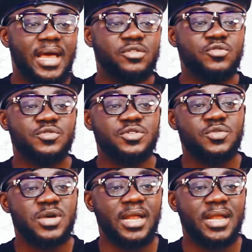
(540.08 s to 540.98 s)
use
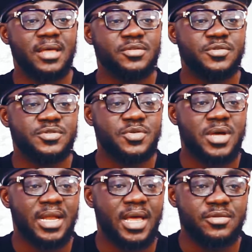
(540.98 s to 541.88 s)
who can I use who
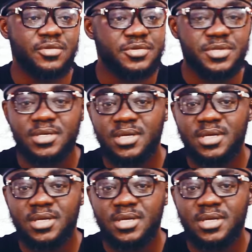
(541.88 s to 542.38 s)
can I use